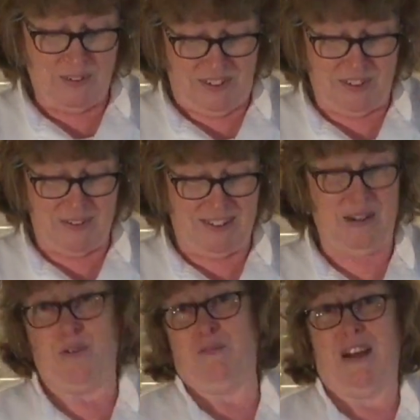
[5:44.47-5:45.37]

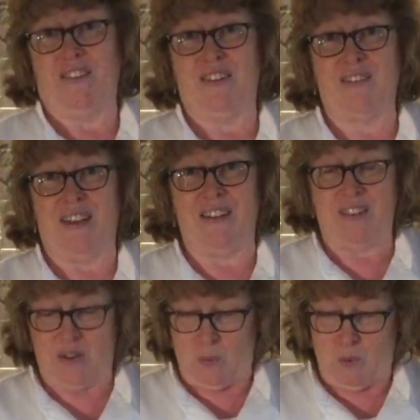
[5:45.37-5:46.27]
seriously old-fashioned string,
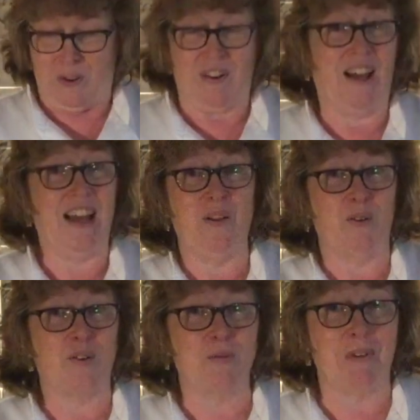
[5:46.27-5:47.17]
so you don't want
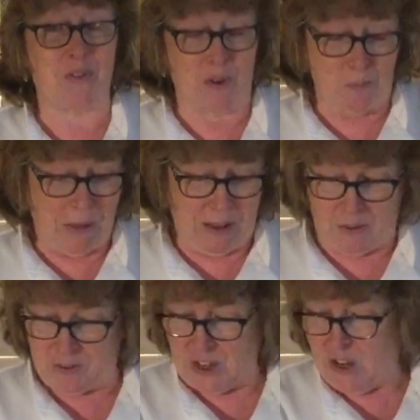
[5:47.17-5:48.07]
nylon or something that's going to
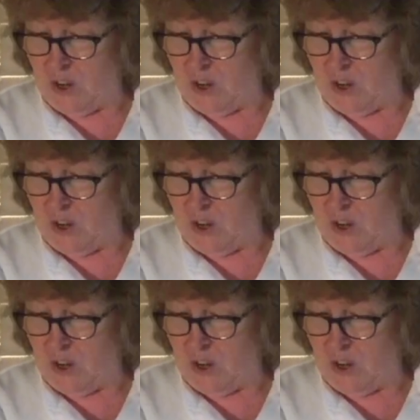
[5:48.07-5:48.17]
melt,